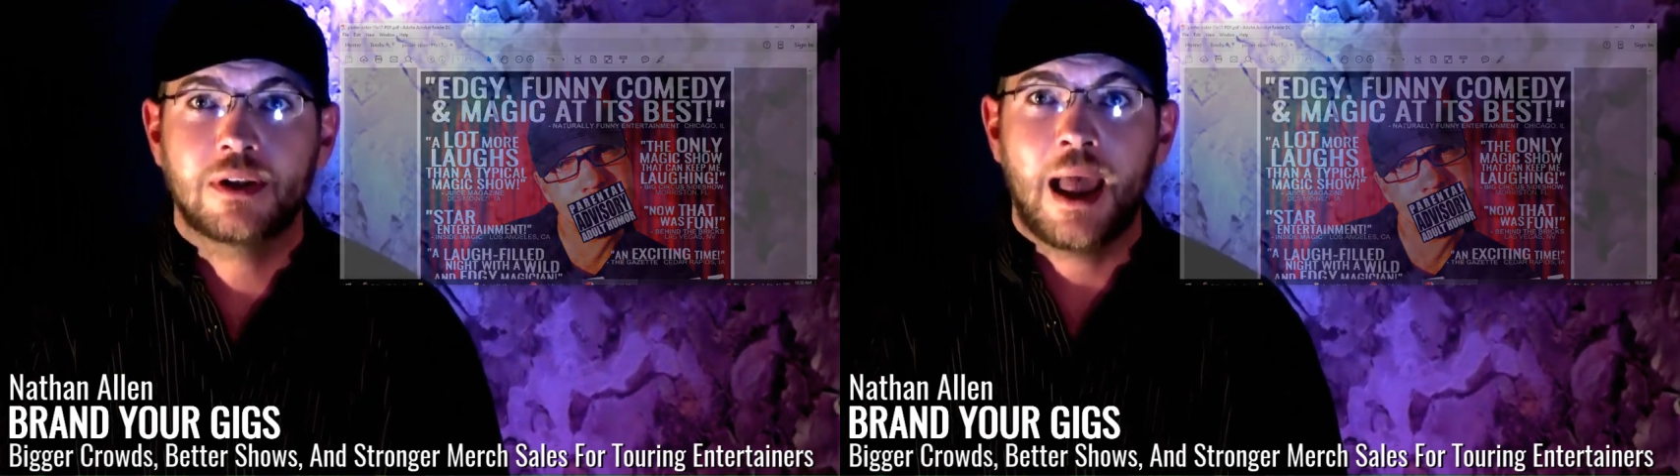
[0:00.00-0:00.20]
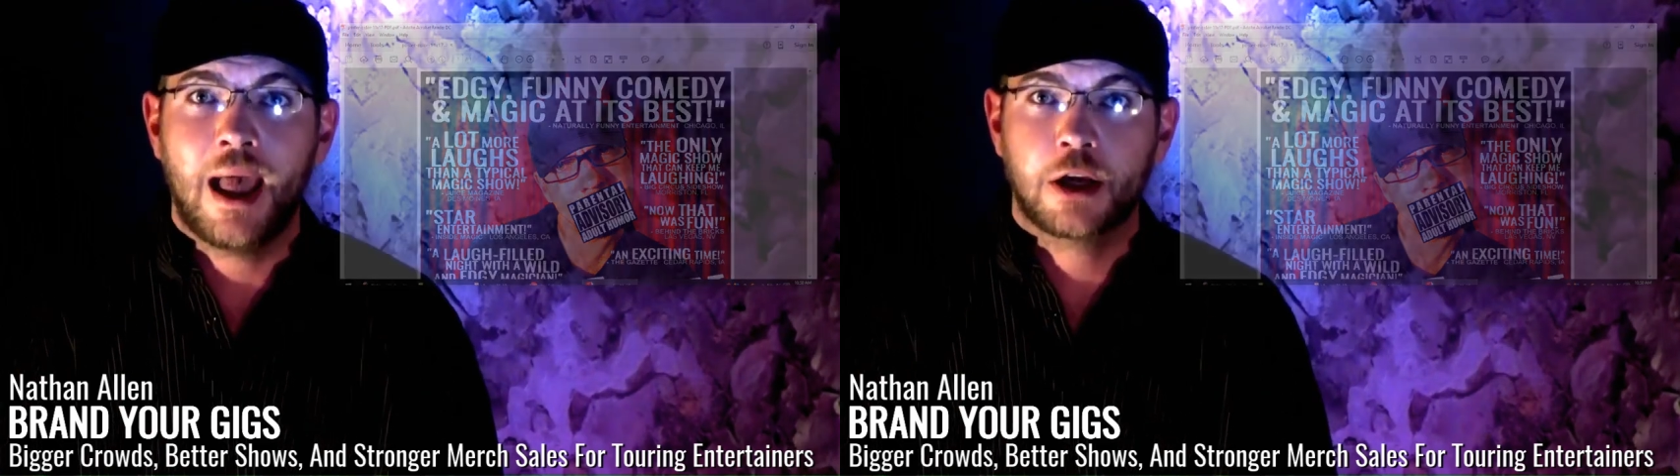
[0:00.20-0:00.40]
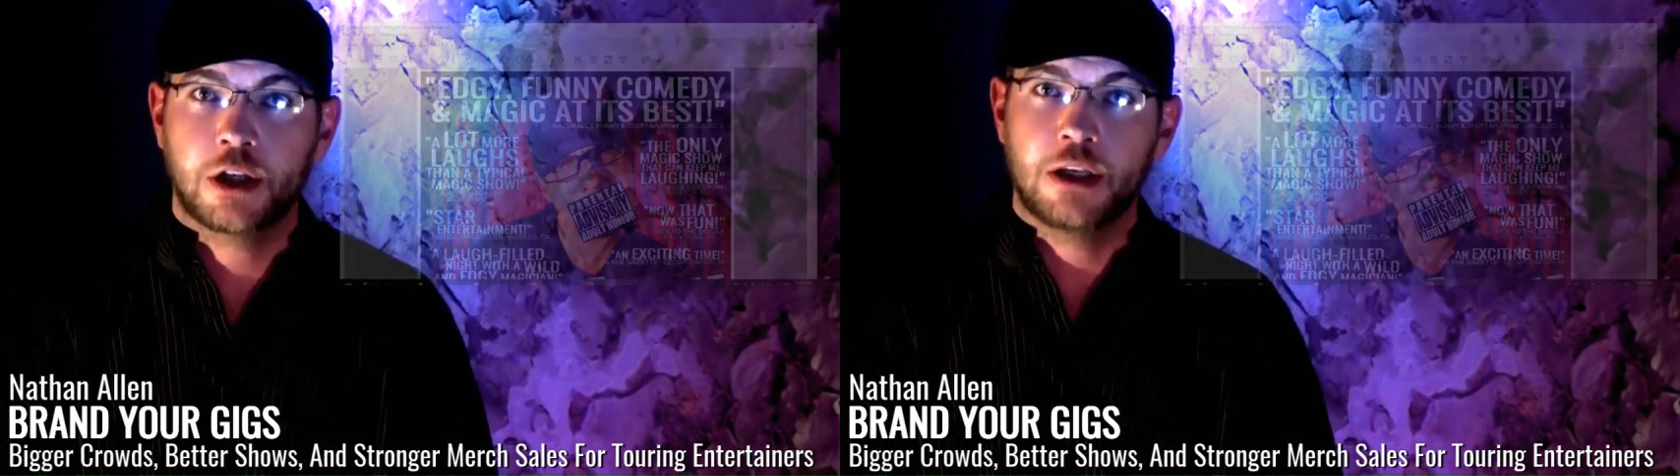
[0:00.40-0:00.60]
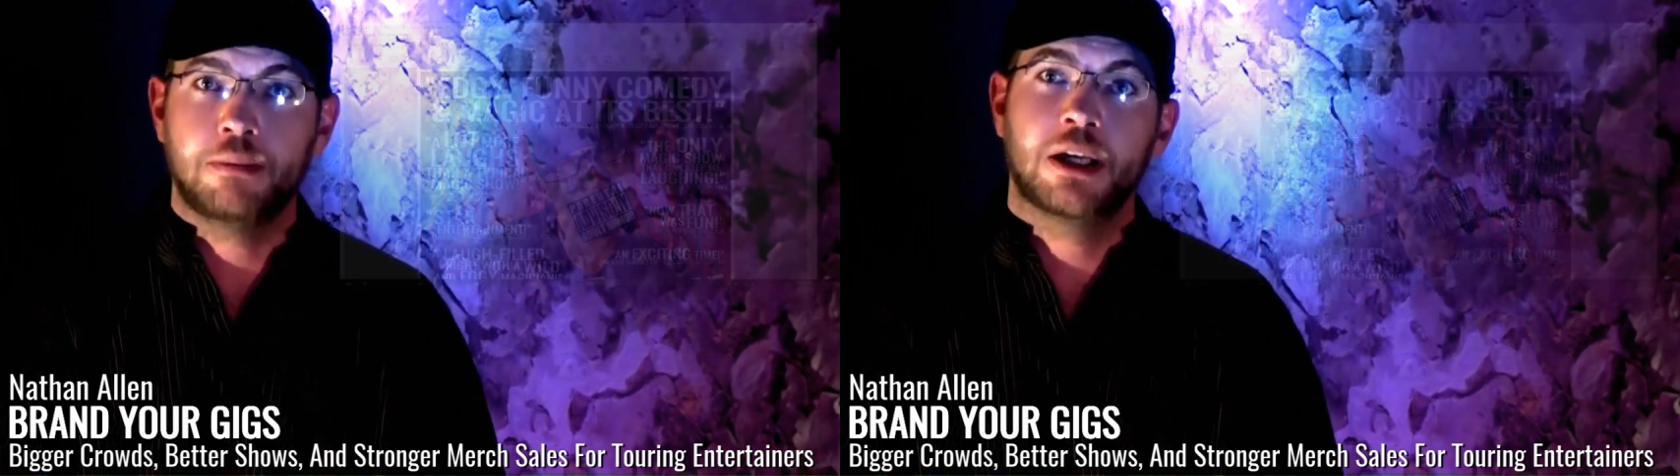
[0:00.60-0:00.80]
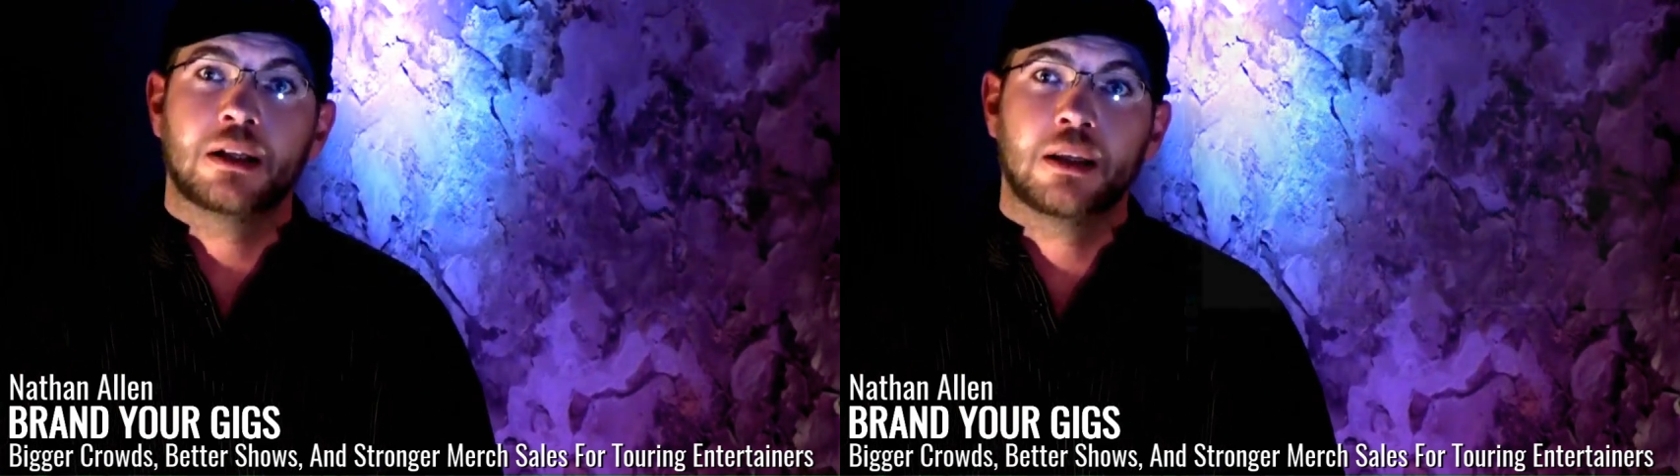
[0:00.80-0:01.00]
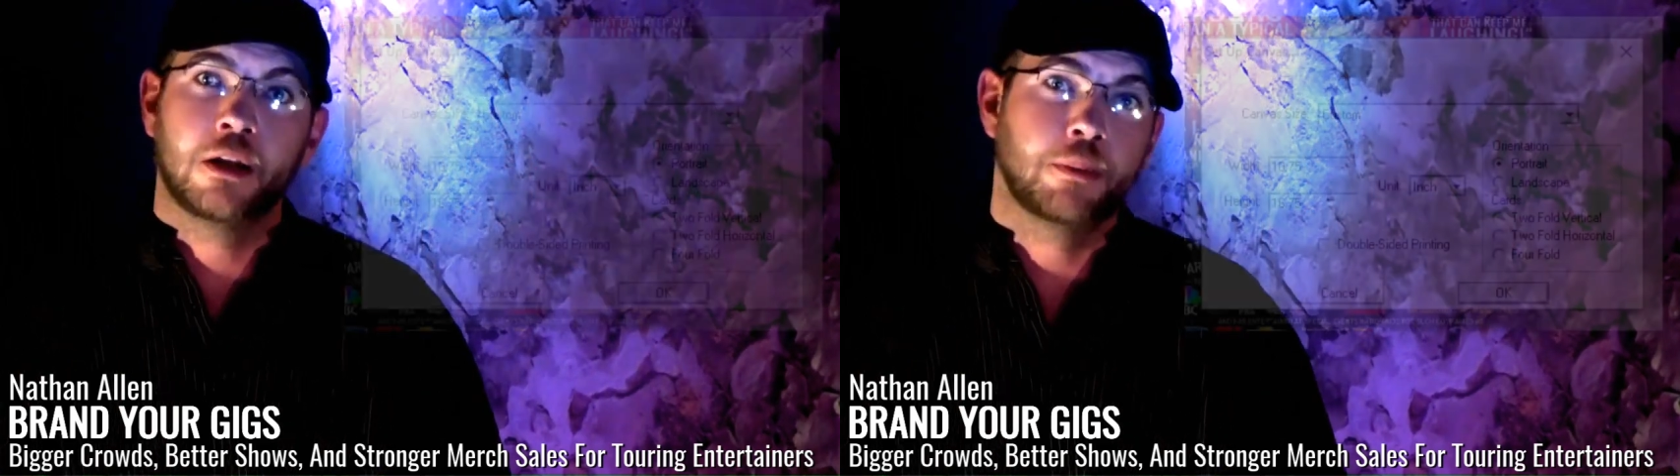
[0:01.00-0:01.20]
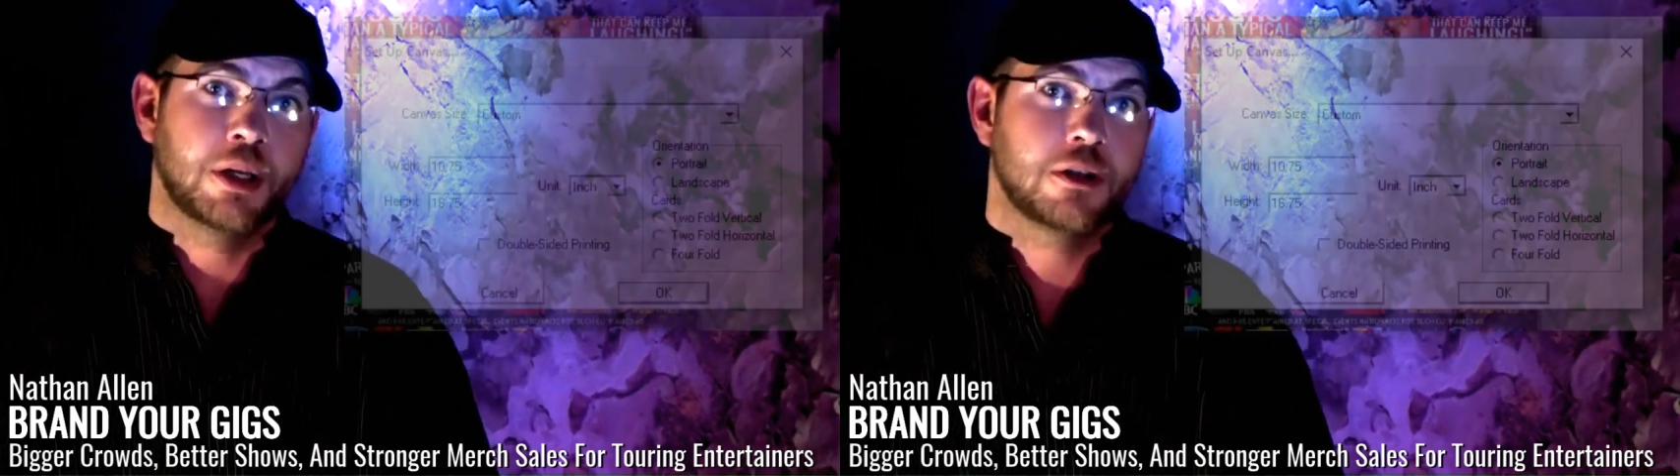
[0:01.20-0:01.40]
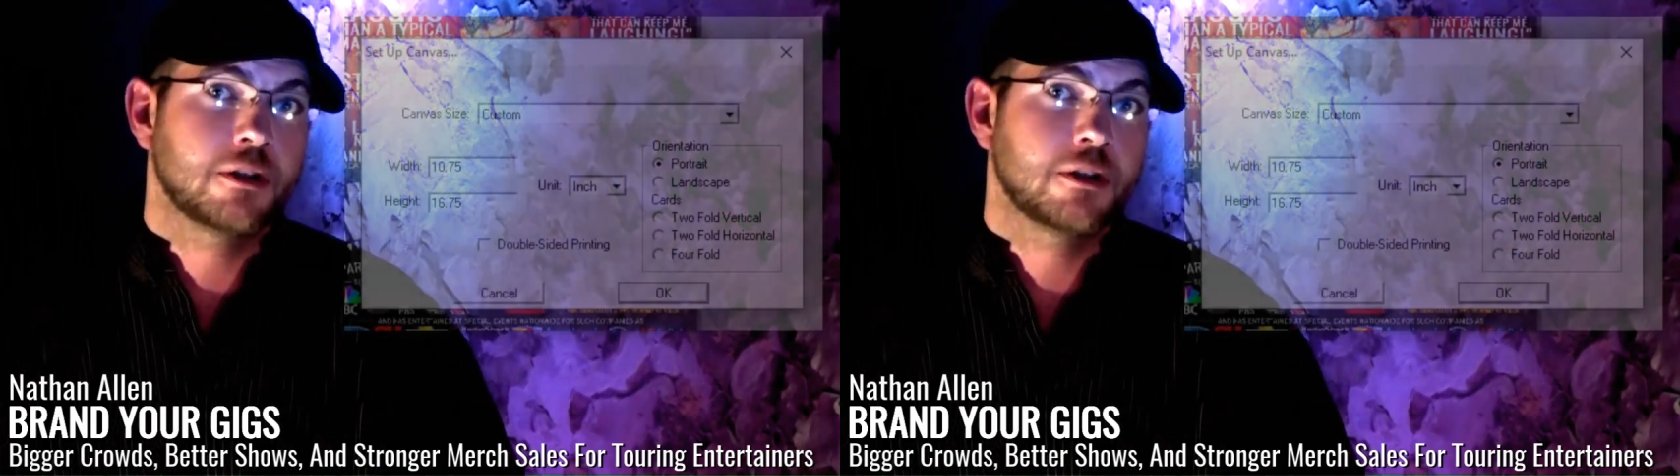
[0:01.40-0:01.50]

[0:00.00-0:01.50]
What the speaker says: to actually be a little bit